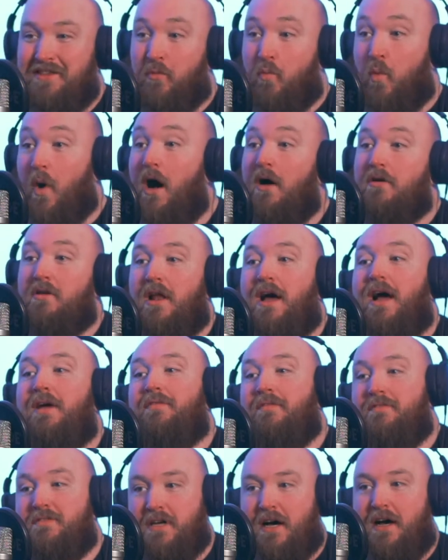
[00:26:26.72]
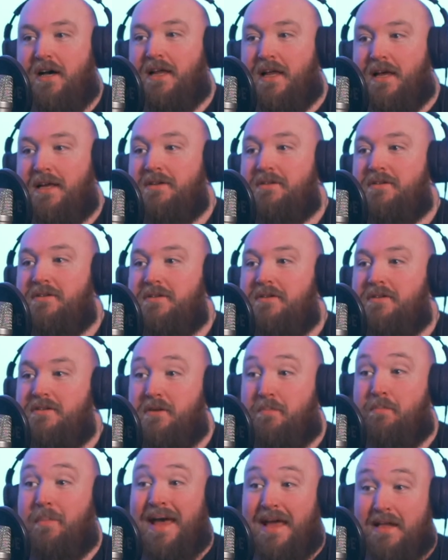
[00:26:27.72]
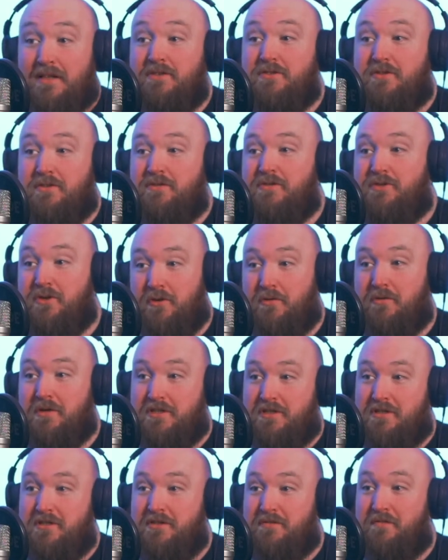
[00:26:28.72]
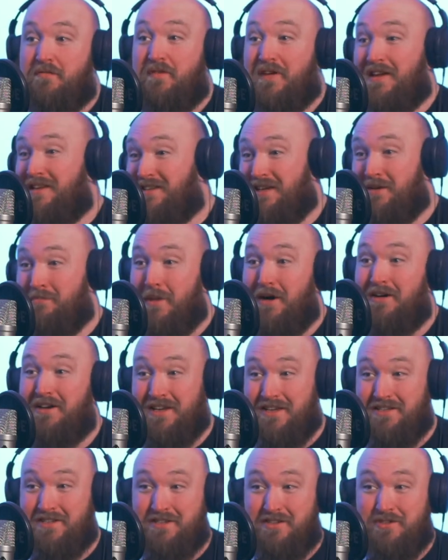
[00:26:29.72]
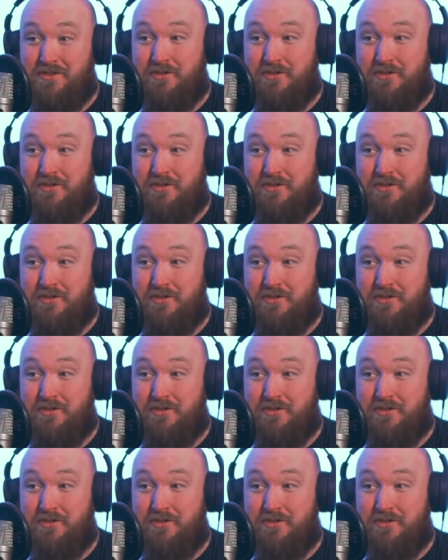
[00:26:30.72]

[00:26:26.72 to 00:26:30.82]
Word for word: the wildlife of Thailand depends on tourists feeding monkeys in the